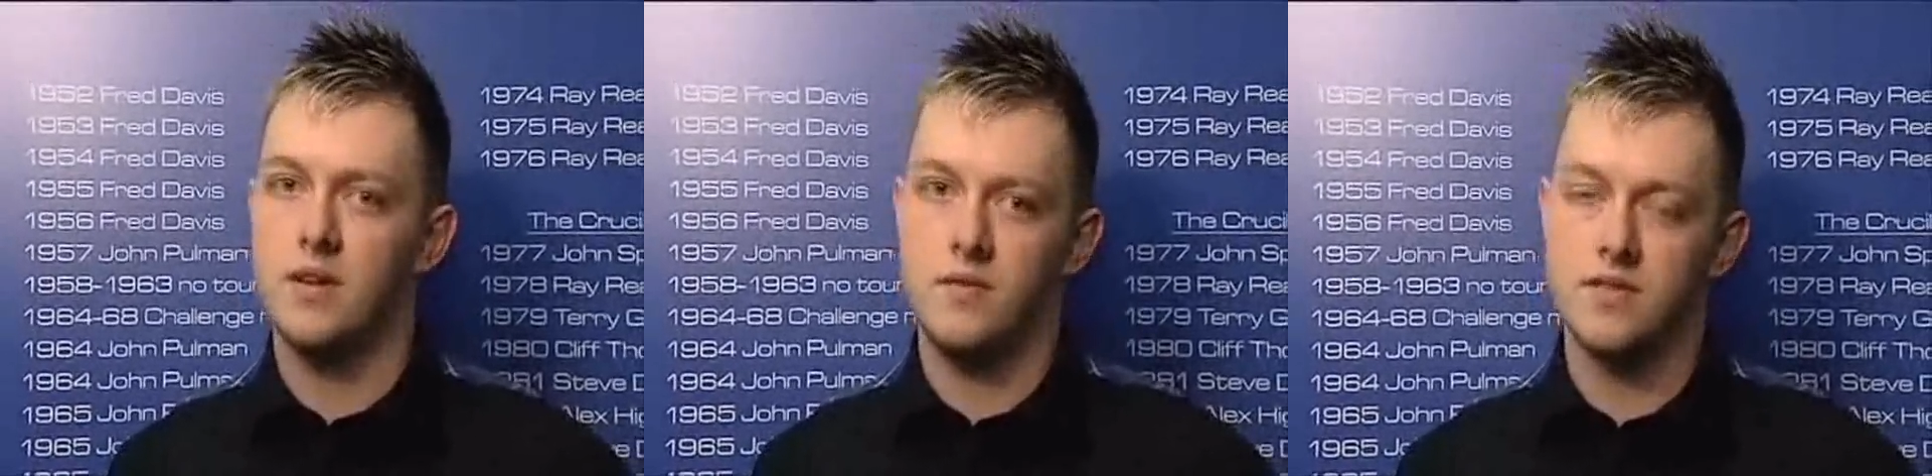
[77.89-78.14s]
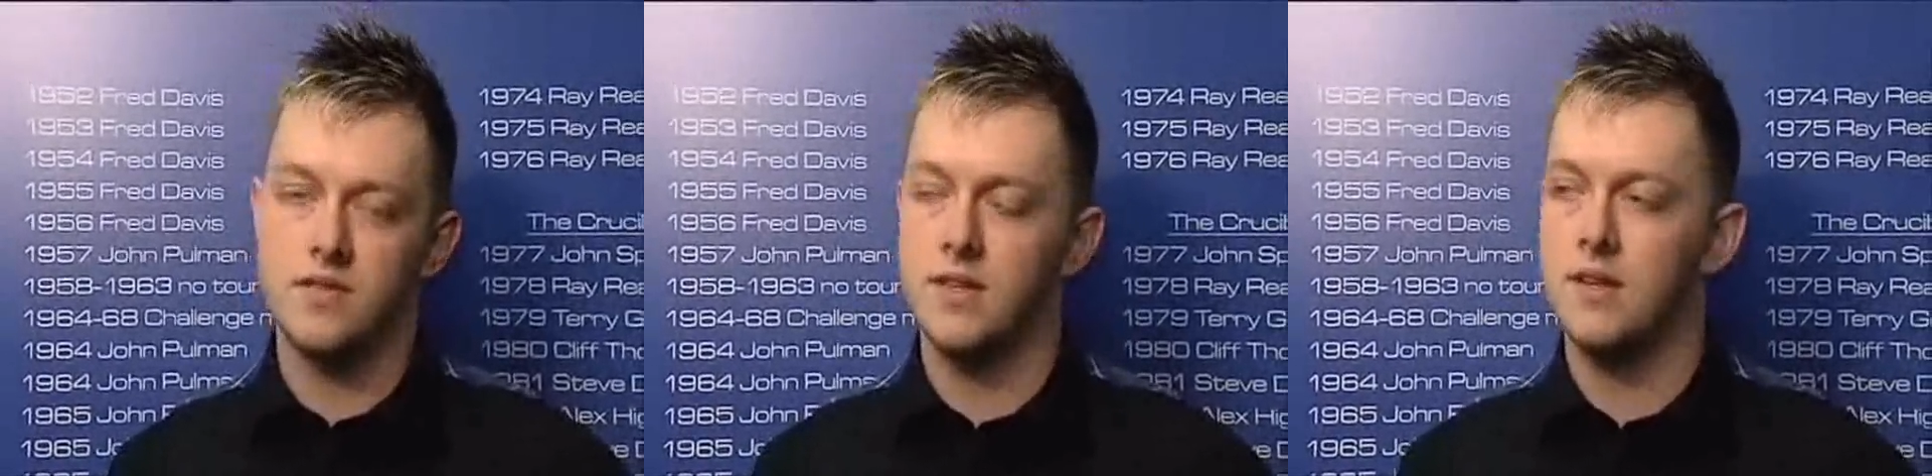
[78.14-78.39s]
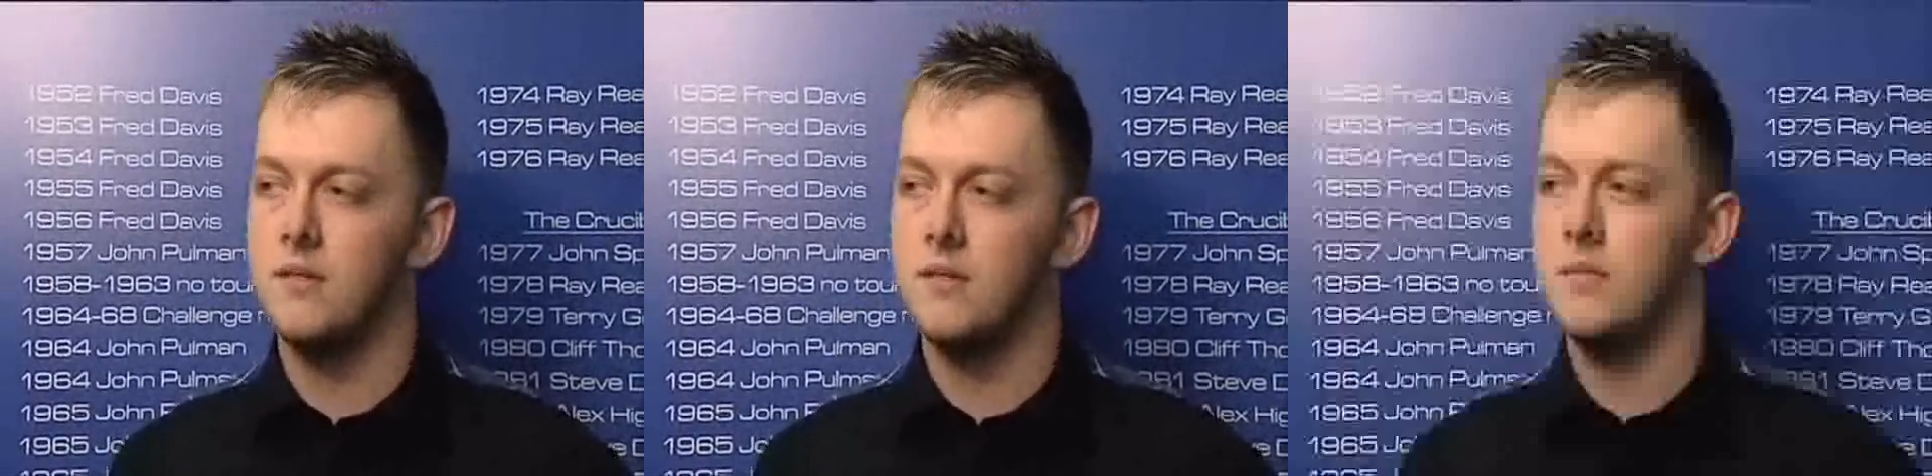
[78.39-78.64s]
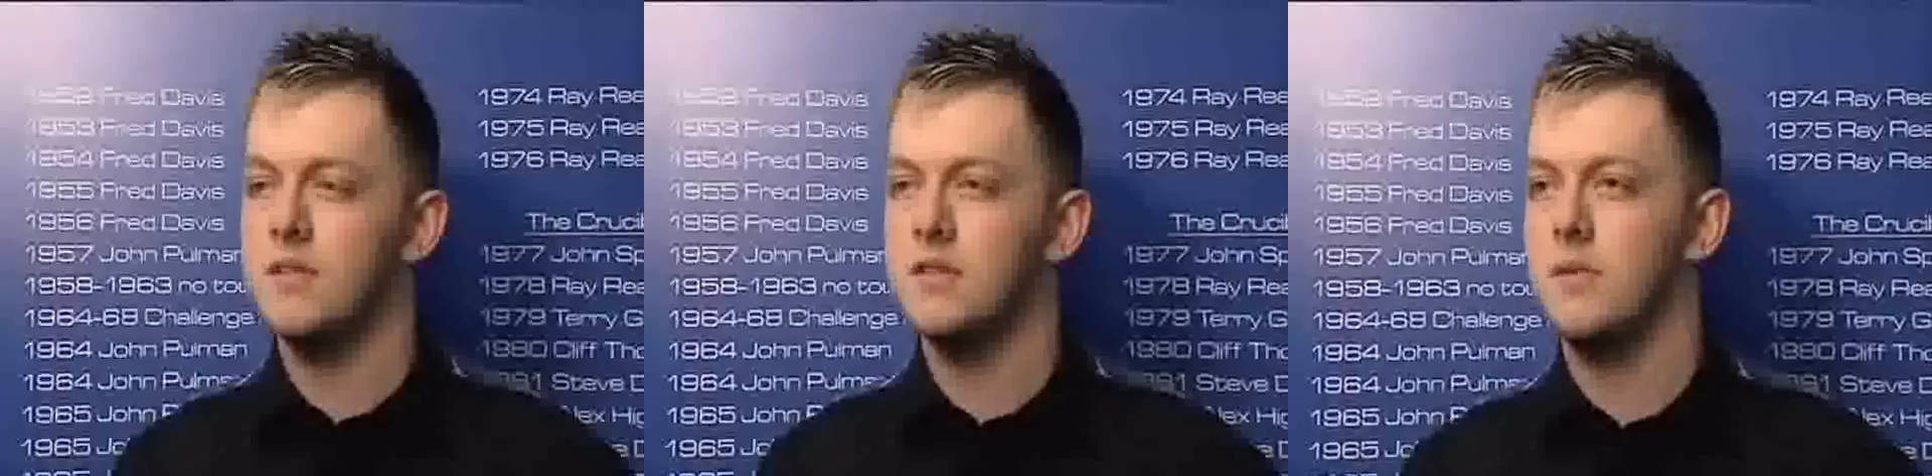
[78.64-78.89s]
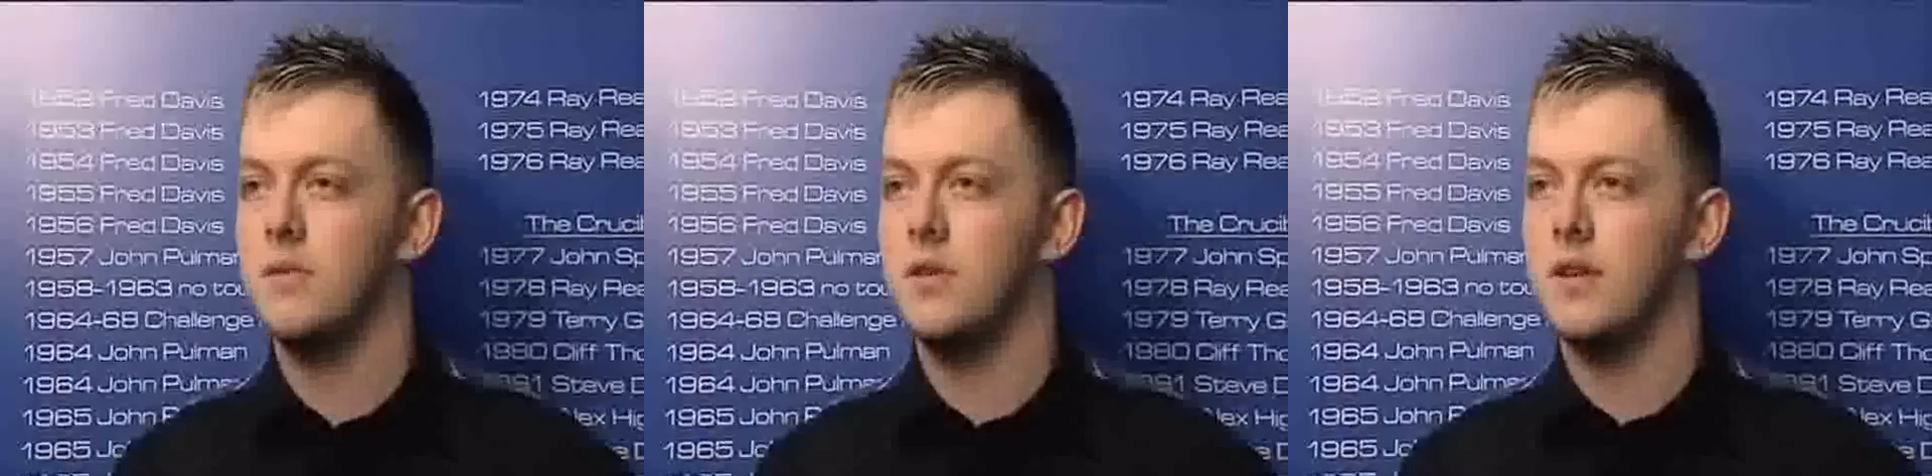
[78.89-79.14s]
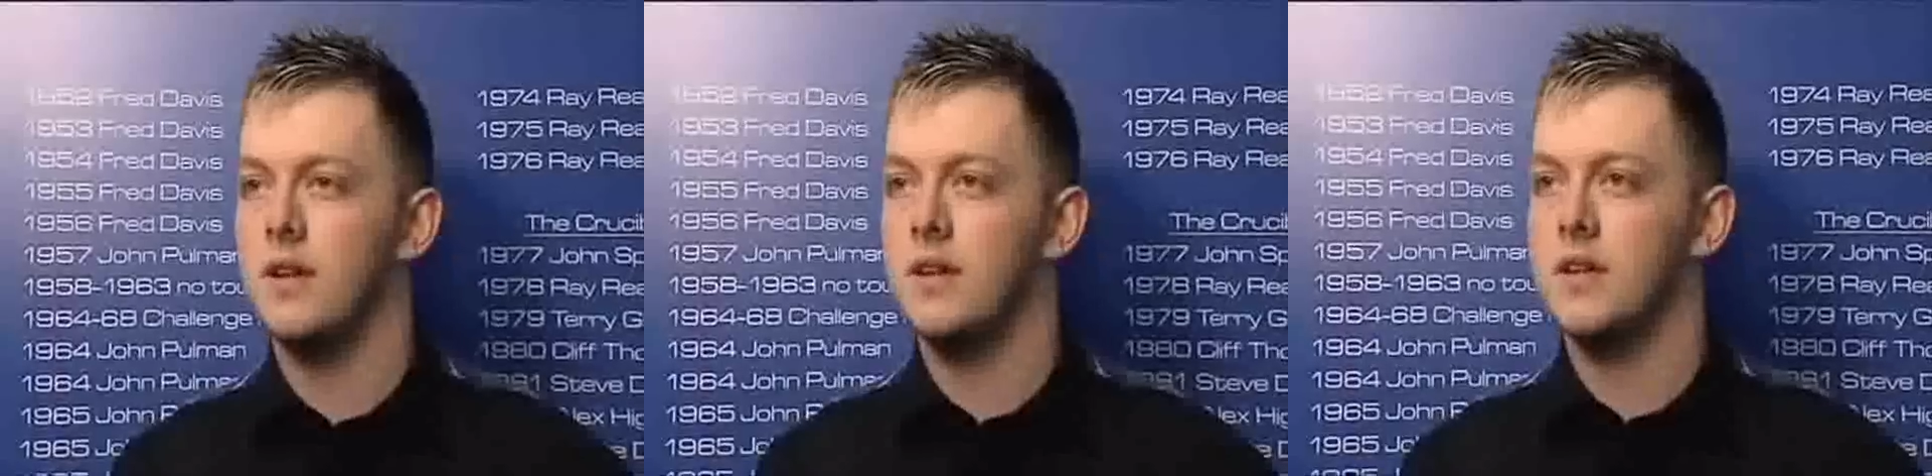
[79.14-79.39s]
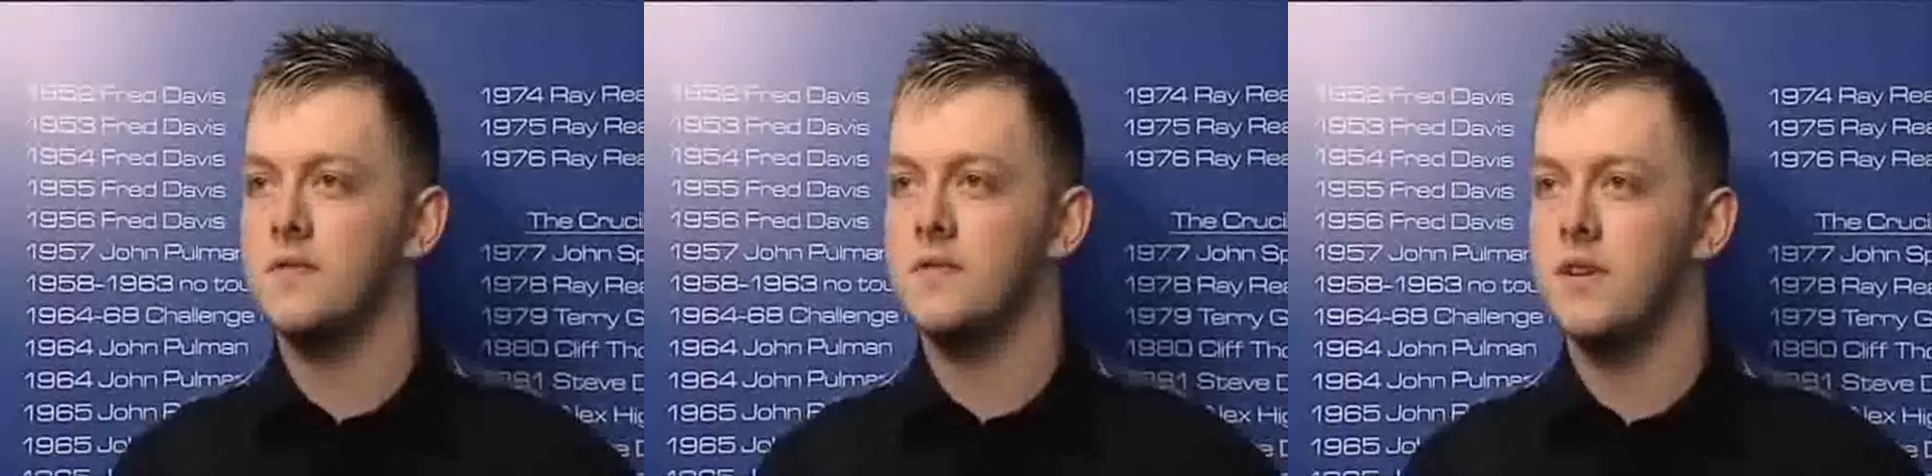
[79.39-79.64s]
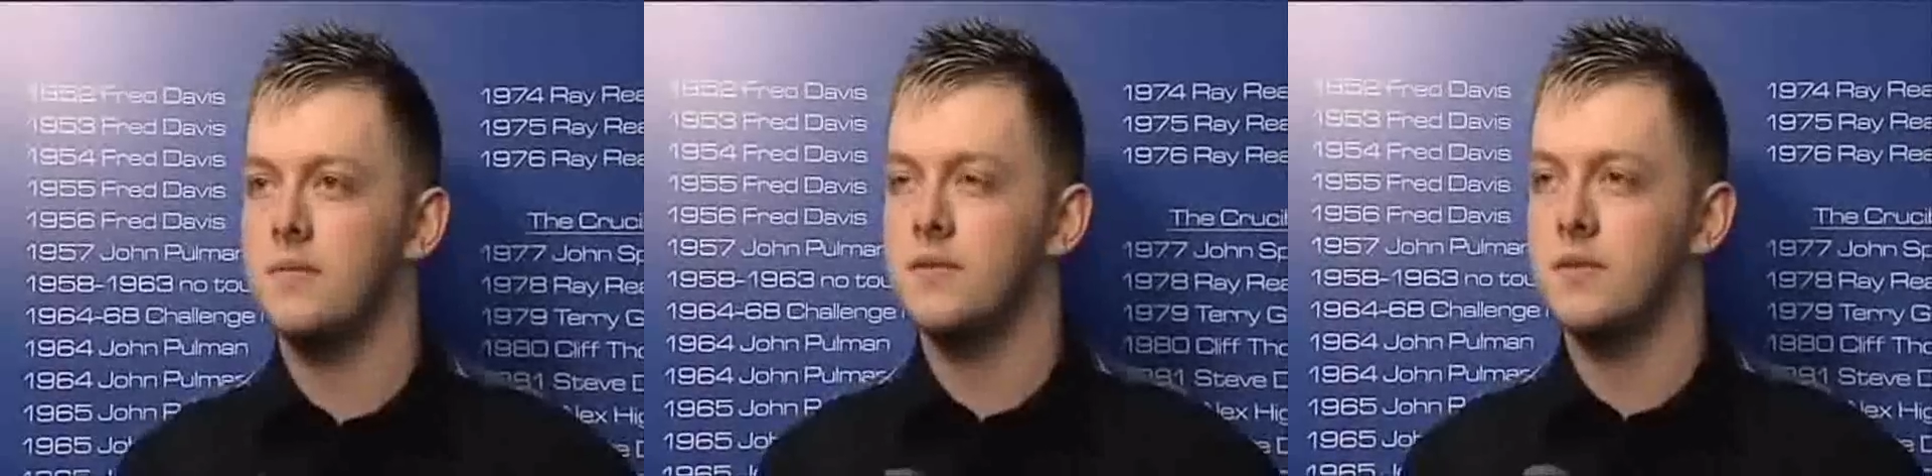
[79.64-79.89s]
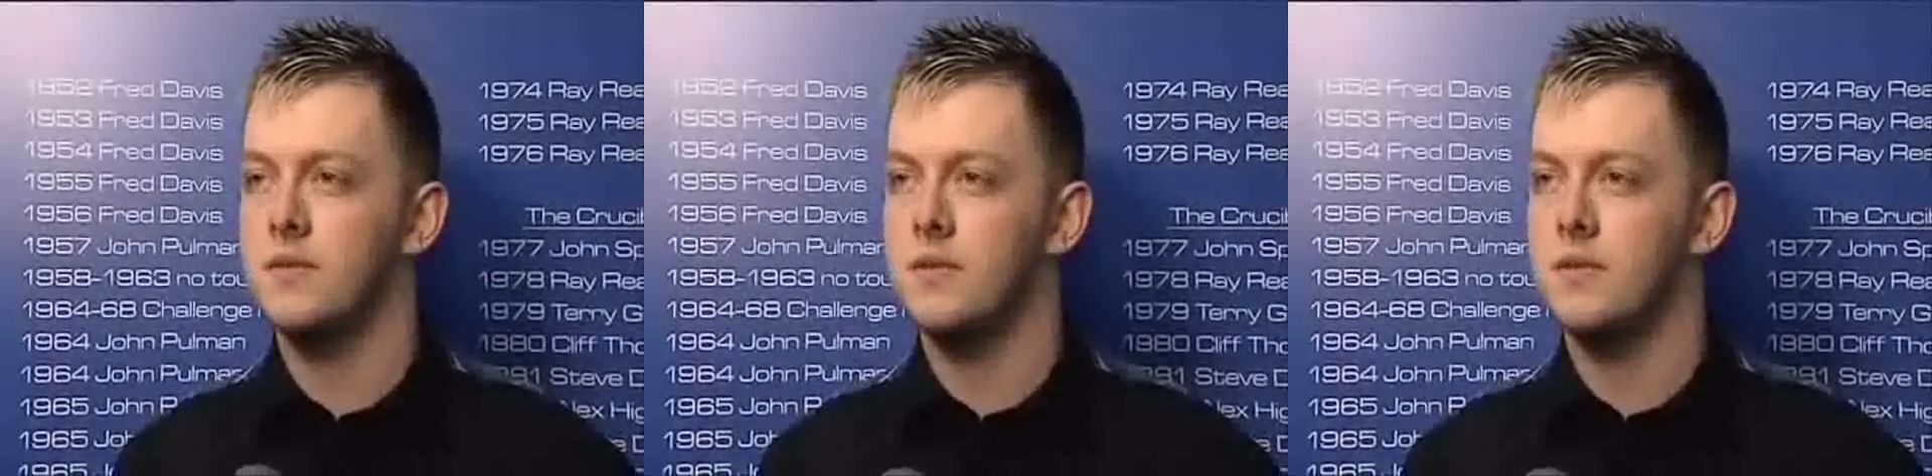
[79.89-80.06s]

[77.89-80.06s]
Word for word: And then obviously, missing the blade in that last frame